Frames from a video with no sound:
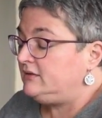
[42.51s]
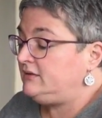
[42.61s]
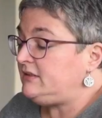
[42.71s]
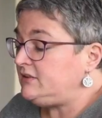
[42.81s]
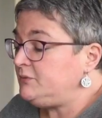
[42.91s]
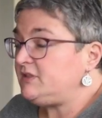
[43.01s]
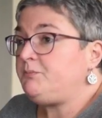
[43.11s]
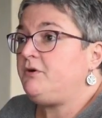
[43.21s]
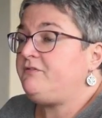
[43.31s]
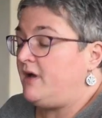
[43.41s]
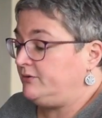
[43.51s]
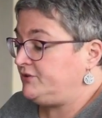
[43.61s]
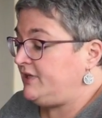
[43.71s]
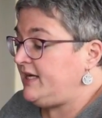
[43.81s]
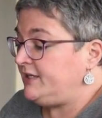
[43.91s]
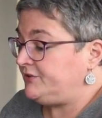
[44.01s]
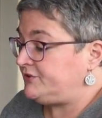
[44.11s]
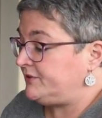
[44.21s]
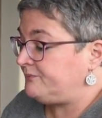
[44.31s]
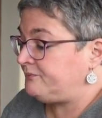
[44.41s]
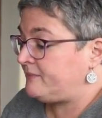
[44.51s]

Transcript: This was a profound change